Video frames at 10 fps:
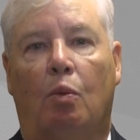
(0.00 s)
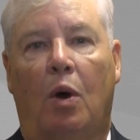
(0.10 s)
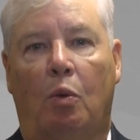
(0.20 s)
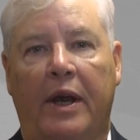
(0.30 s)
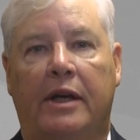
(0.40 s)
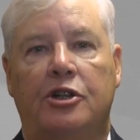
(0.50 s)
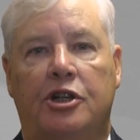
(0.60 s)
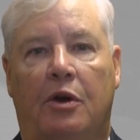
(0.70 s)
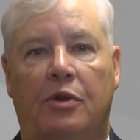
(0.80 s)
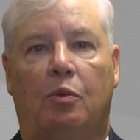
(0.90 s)
Well, we can
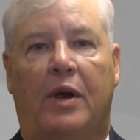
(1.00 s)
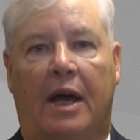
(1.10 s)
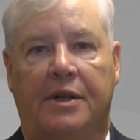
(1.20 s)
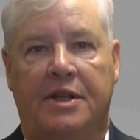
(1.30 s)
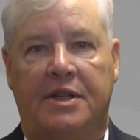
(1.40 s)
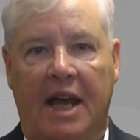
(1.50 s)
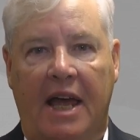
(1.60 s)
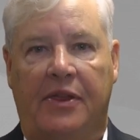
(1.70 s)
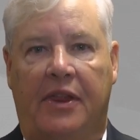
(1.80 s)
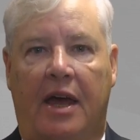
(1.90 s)
show that we
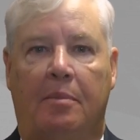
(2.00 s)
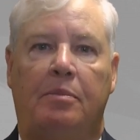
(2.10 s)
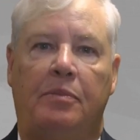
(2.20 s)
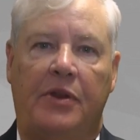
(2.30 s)
understand them,